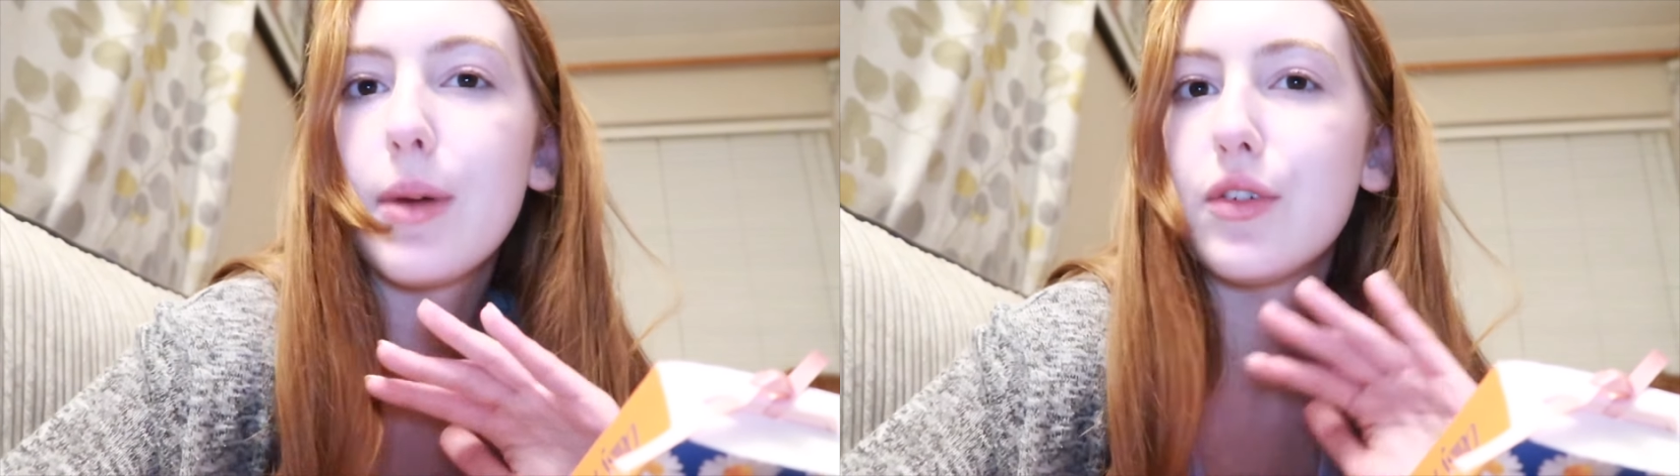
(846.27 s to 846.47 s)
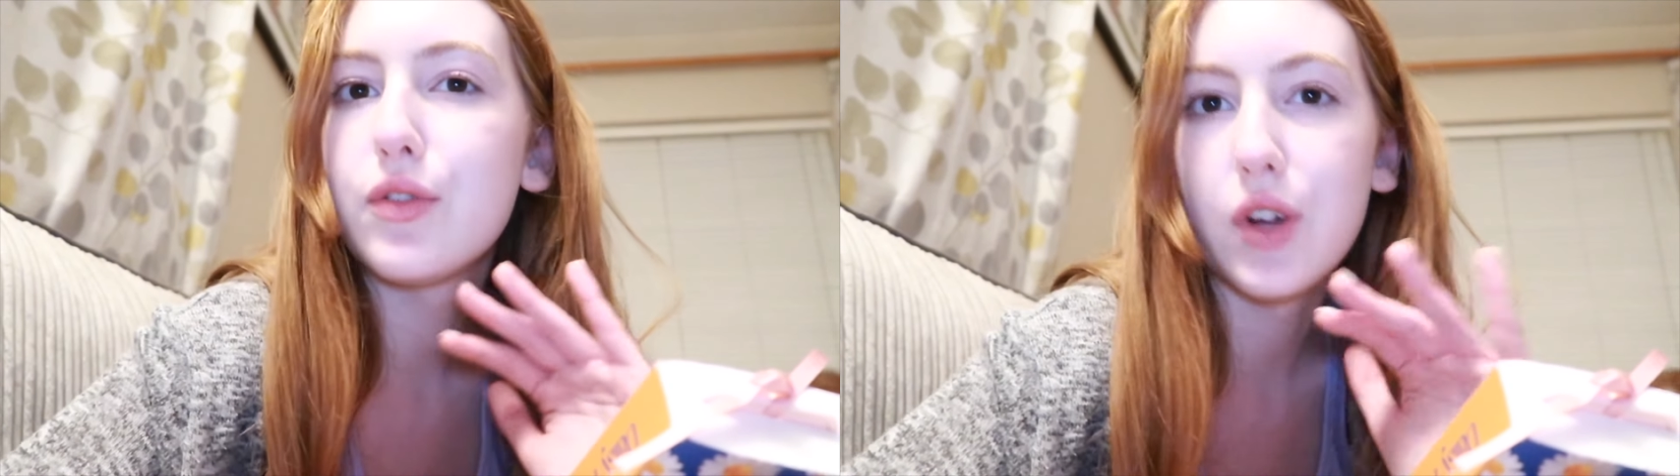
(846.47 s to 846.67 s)

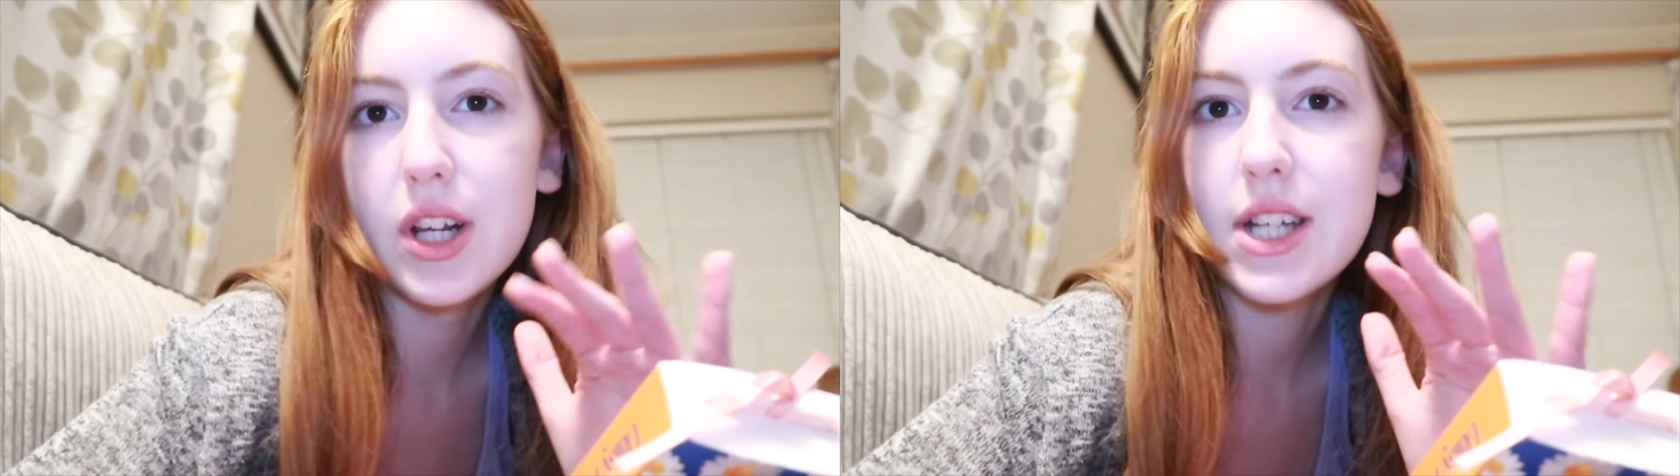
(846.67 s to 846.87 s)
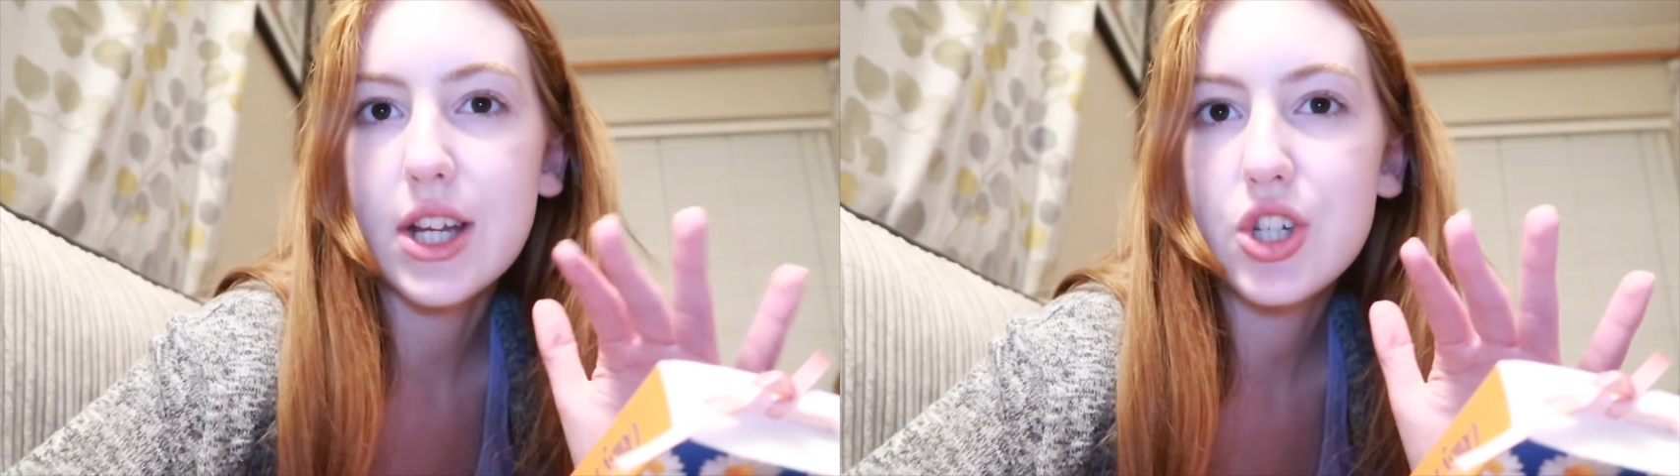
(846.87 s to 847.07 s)
my
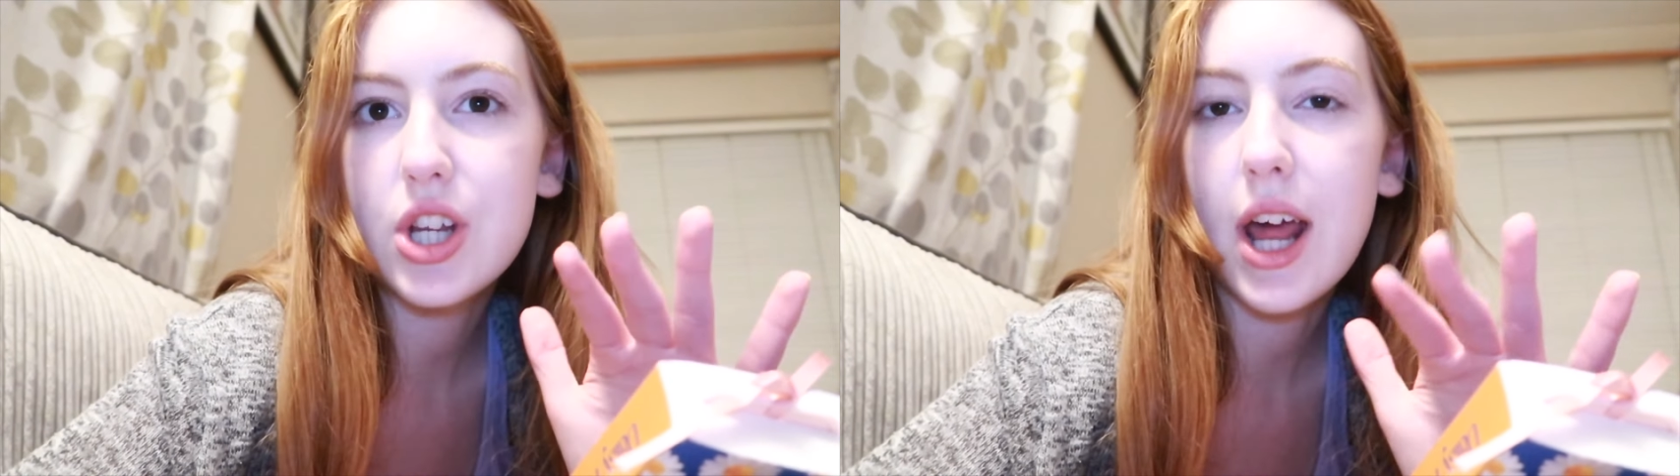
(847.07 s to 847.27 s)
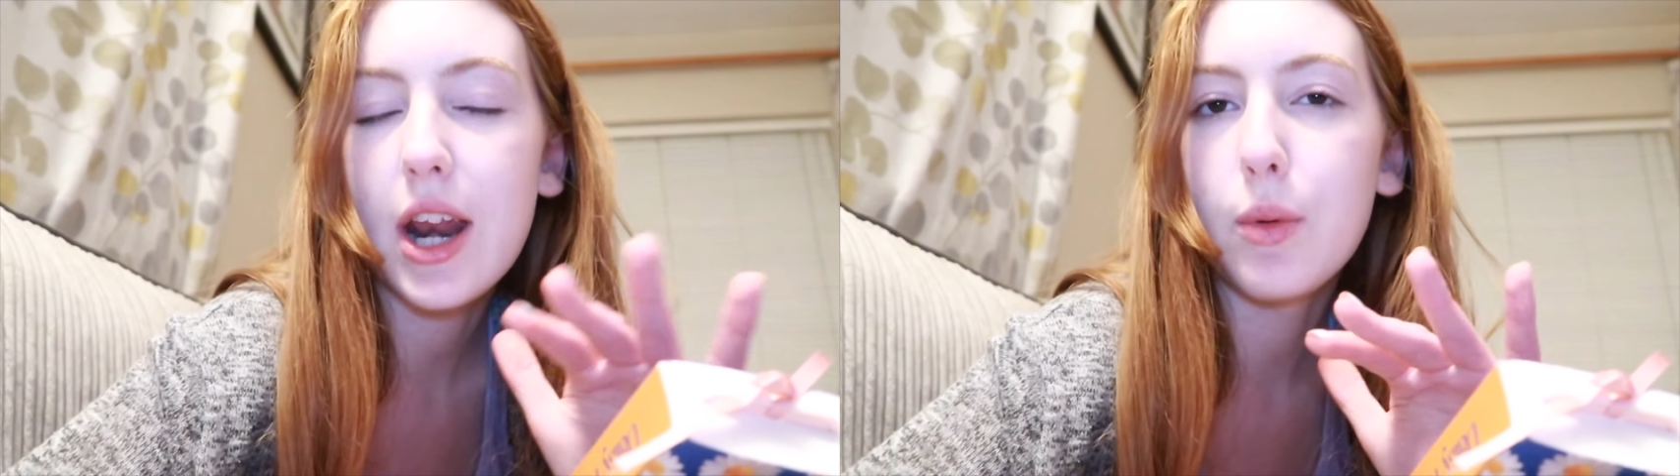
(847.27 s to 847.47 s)
full
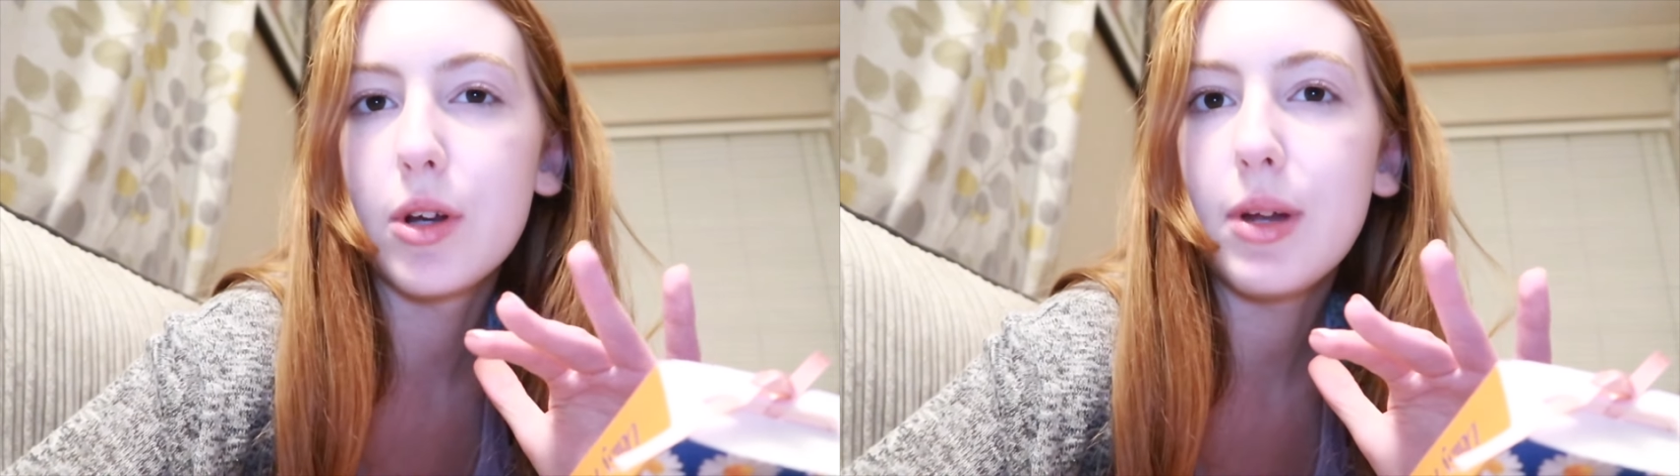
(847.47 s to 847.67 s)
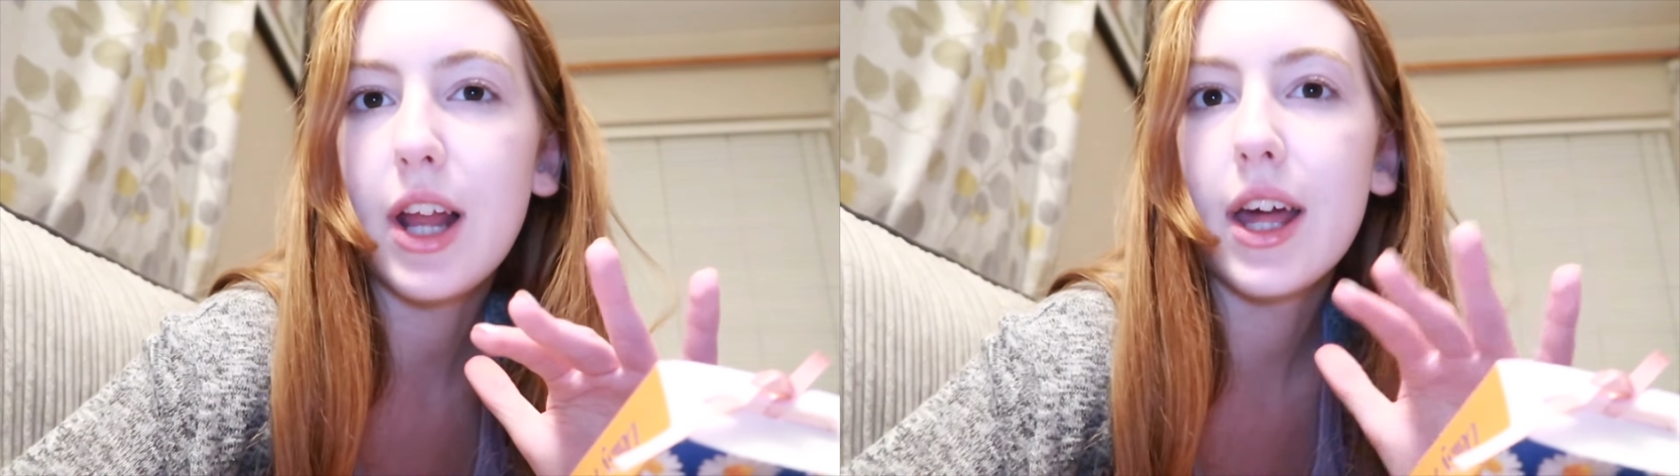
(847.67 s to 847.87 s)
attention and I
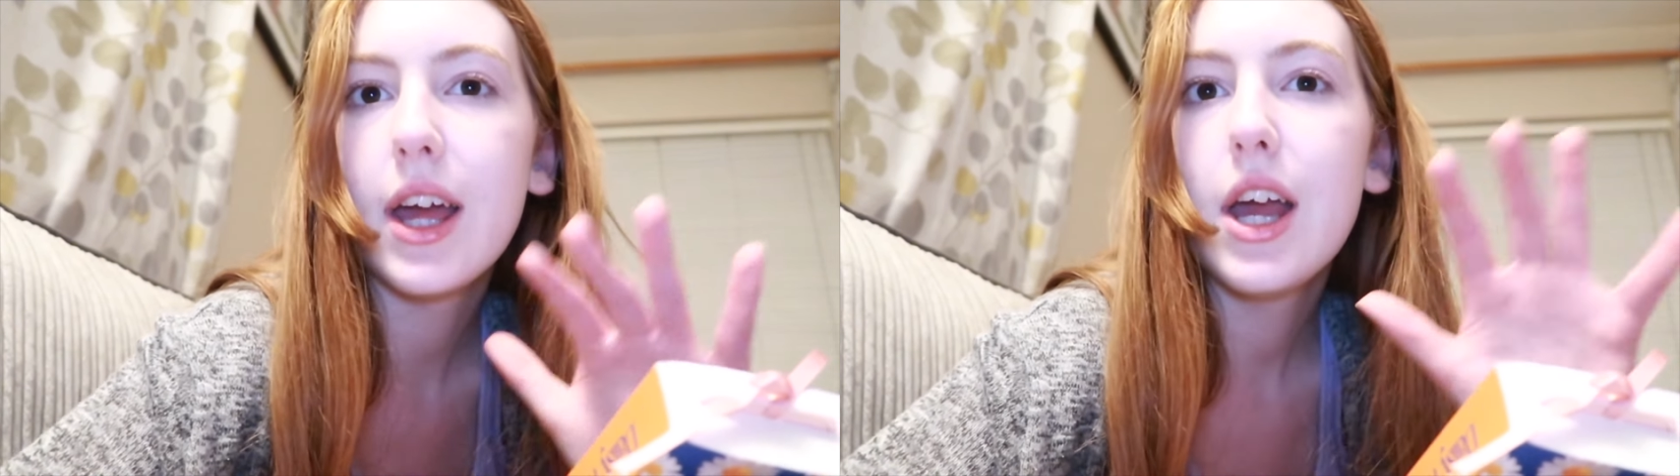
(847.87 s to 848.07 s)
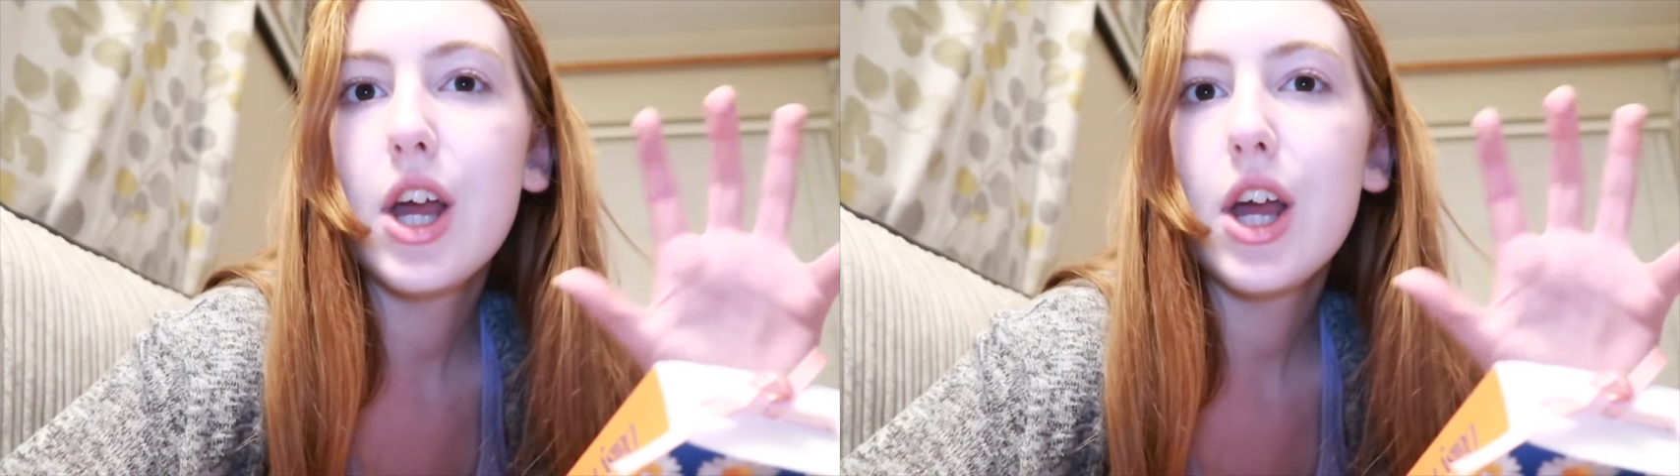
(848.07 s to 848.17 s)
want to be like